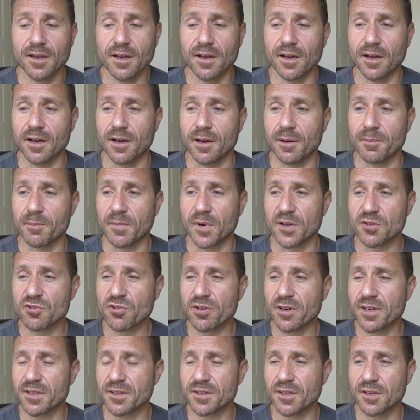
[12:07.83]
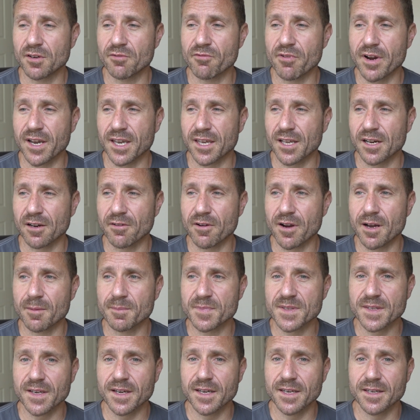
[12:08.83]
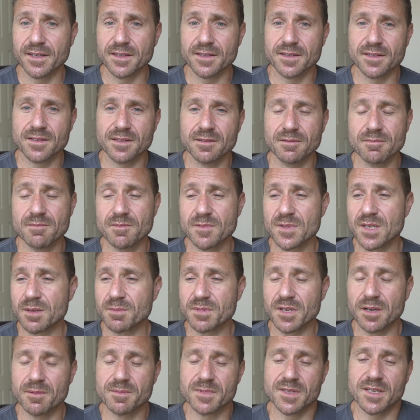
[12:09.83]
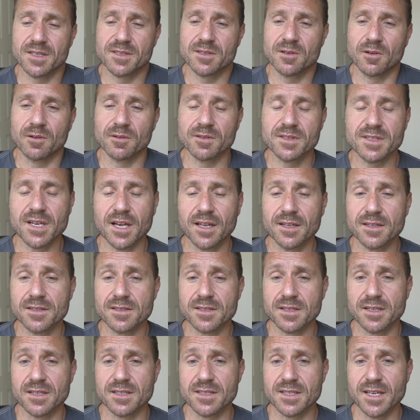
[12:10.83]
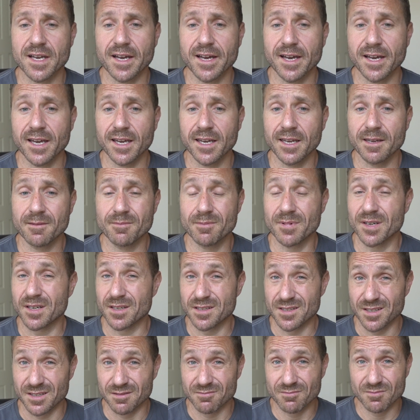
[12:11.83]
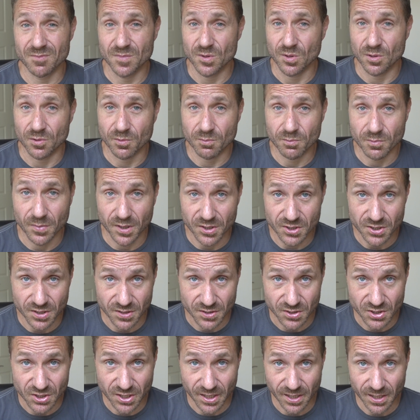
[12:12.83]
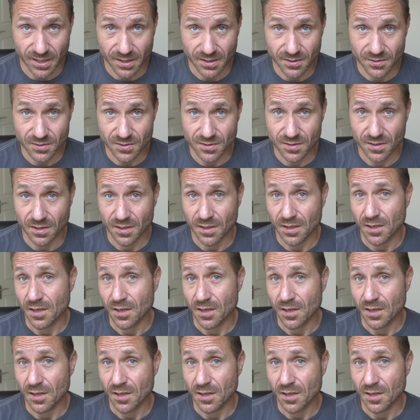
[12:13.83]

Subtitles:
I try and do regular updates. Sometimes there's not tons to say because not much has changed.